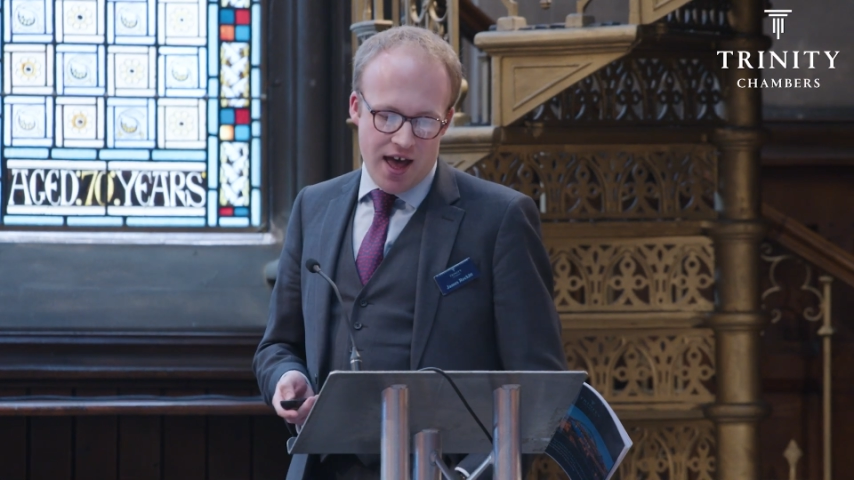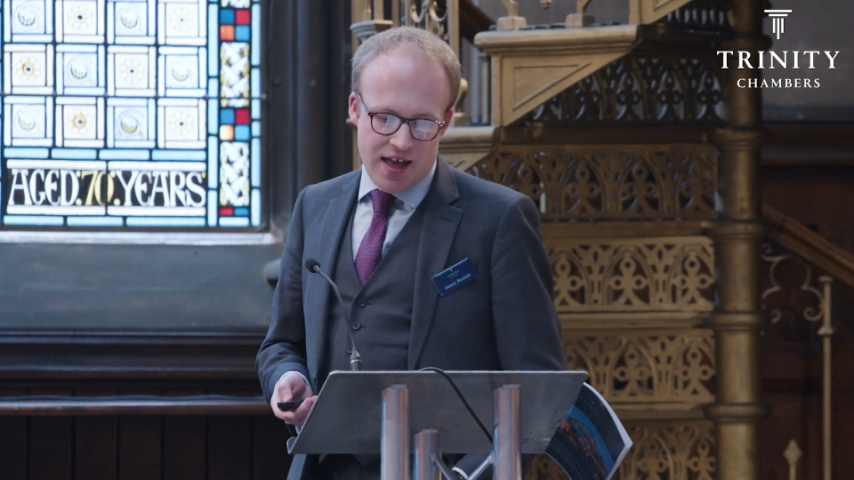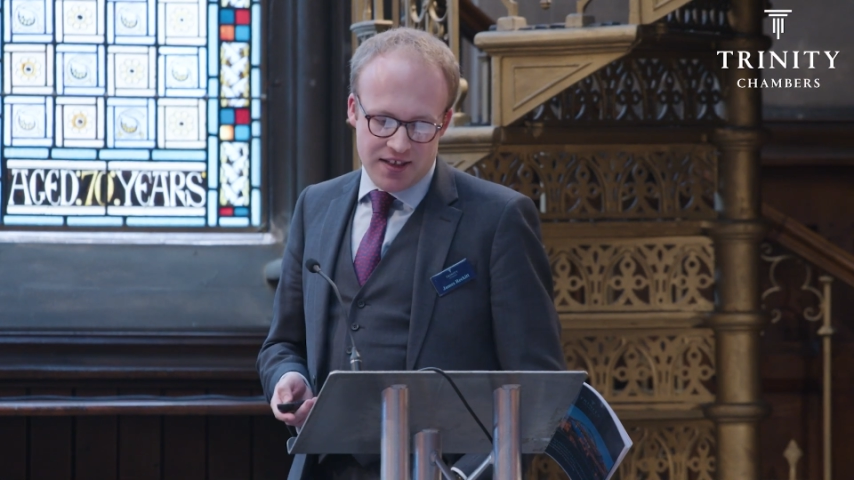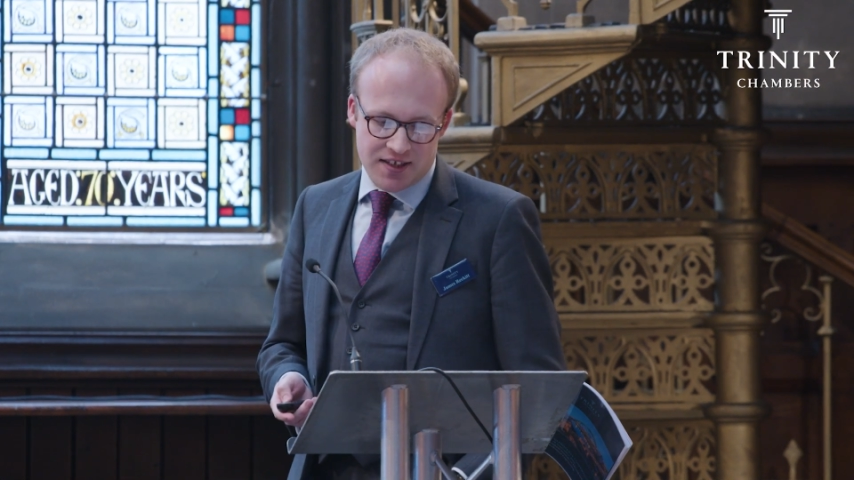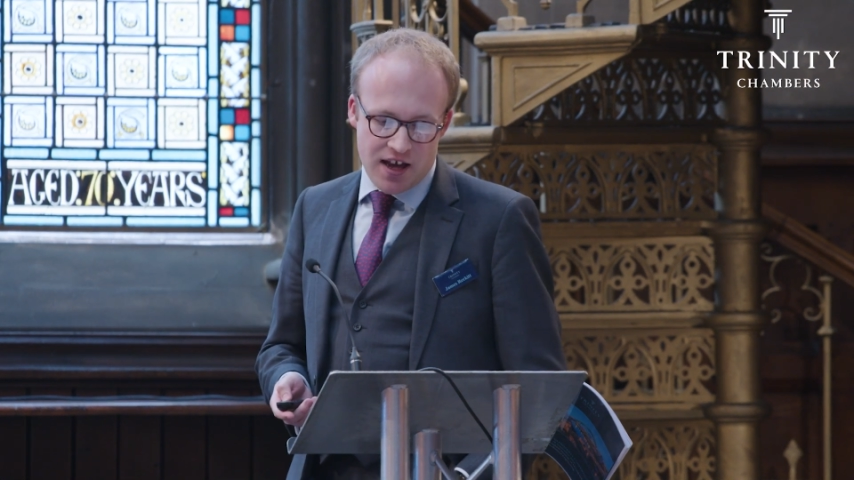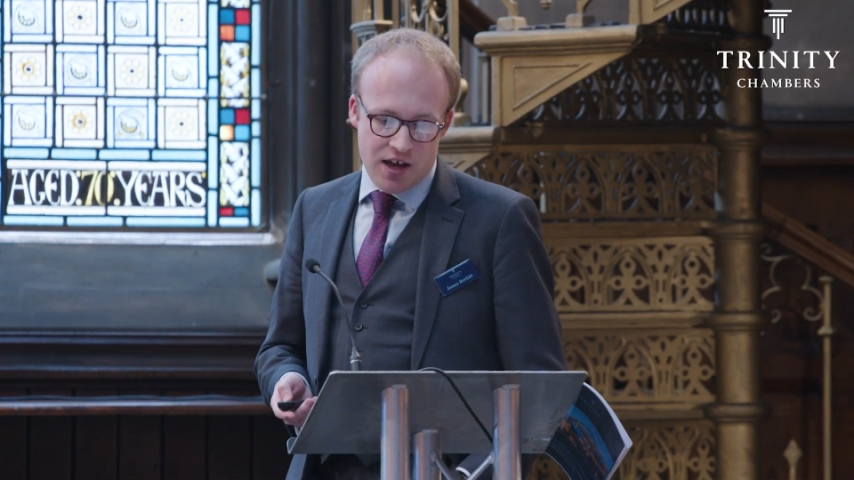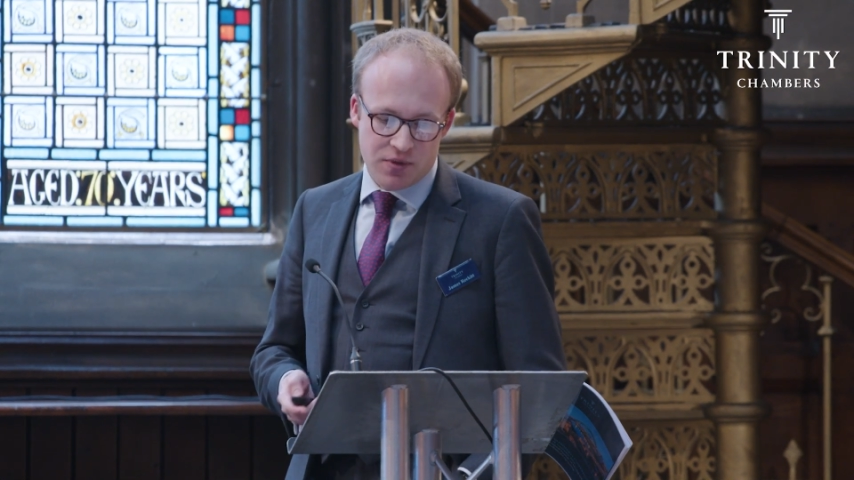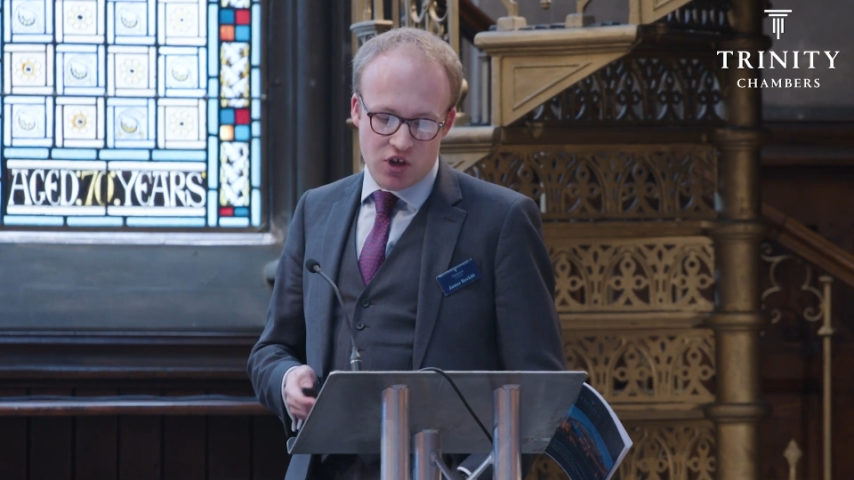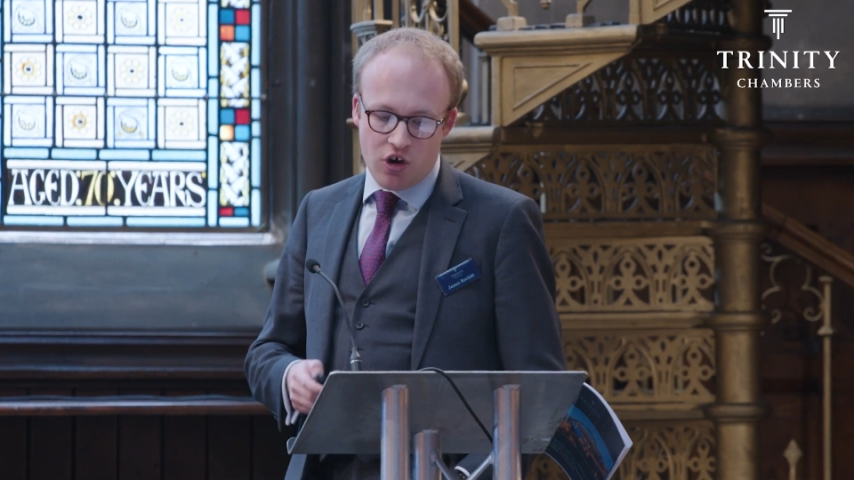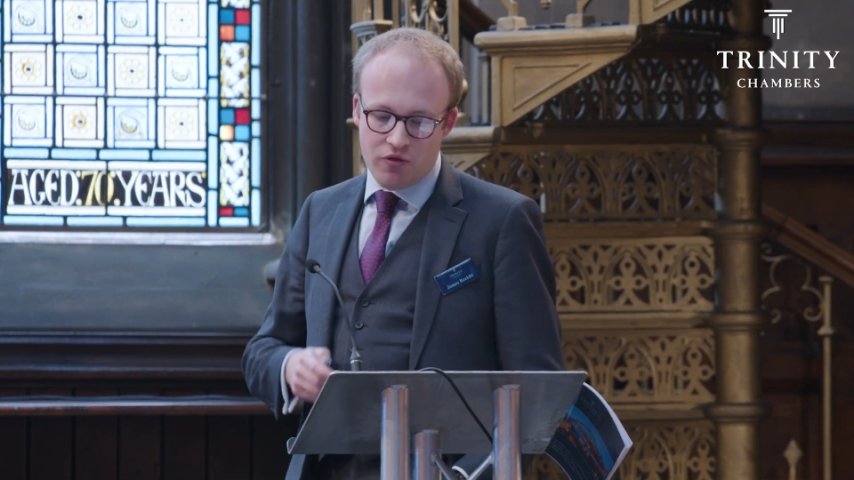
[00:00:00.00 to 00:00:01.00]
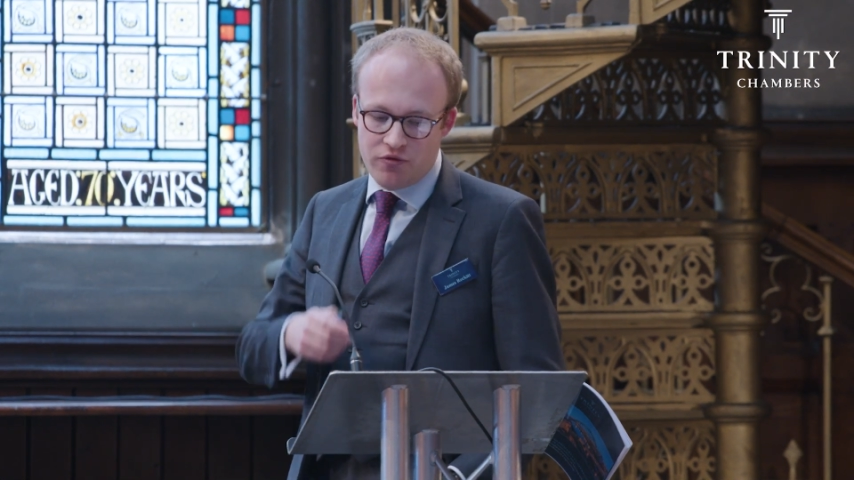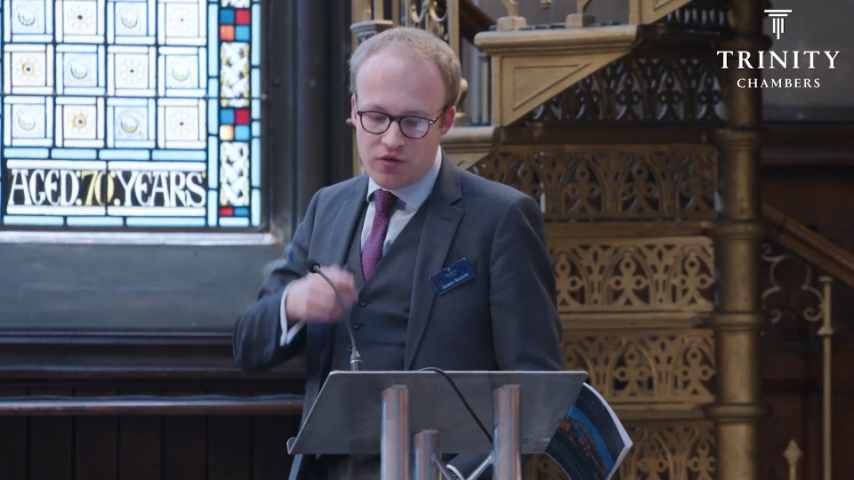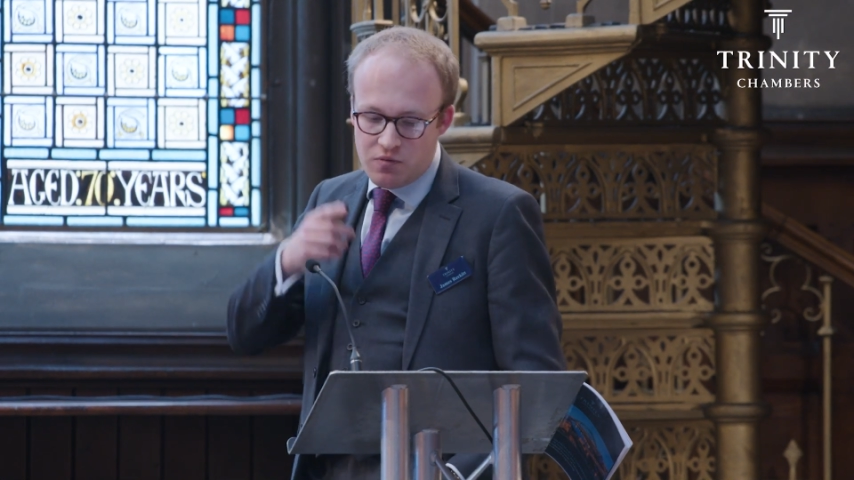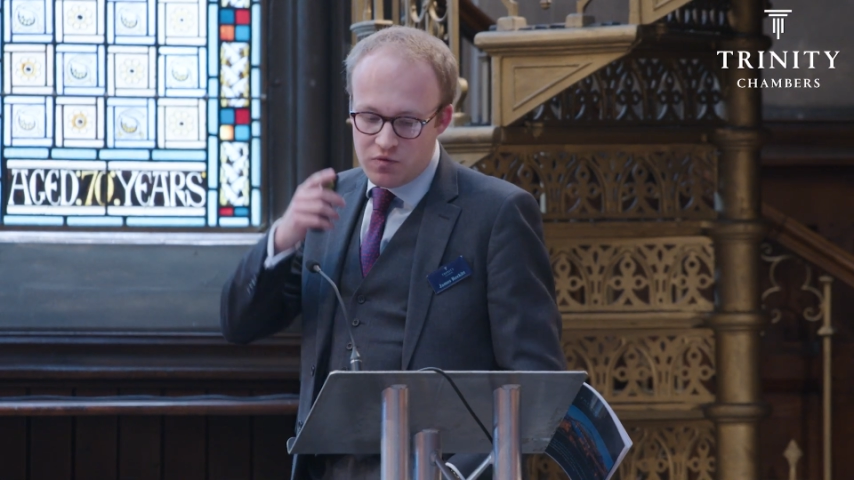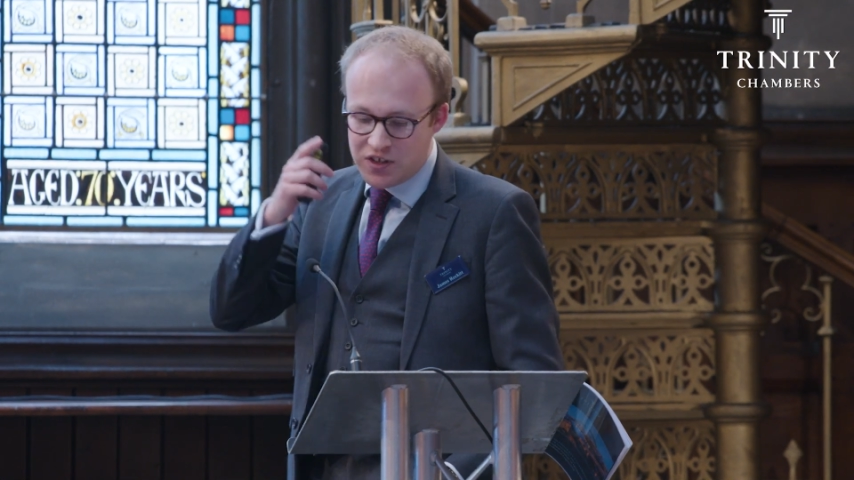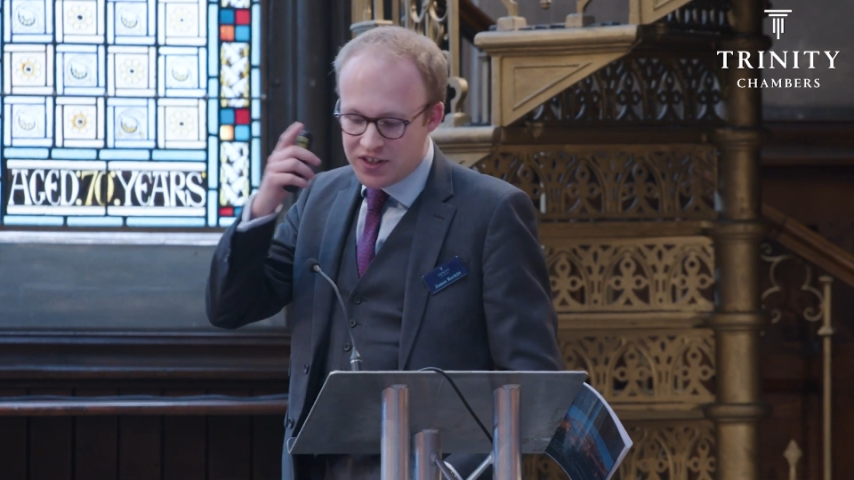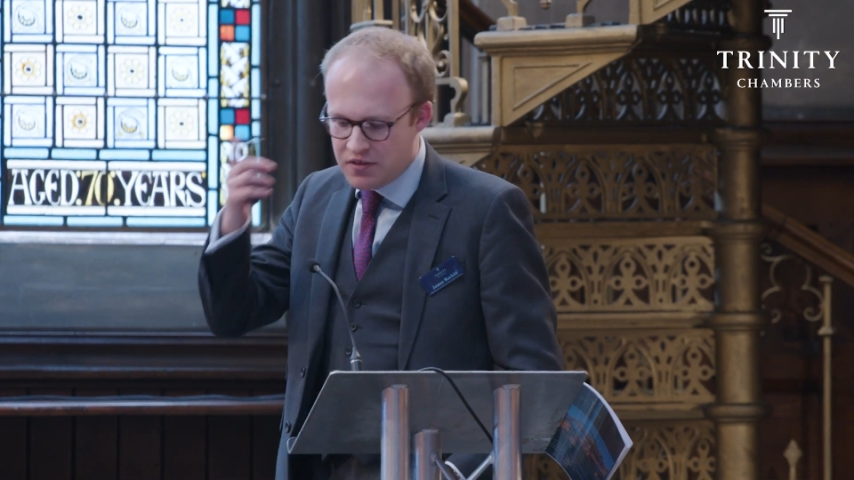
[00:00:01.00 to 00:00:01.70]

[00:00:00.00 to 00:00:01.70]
in terms of the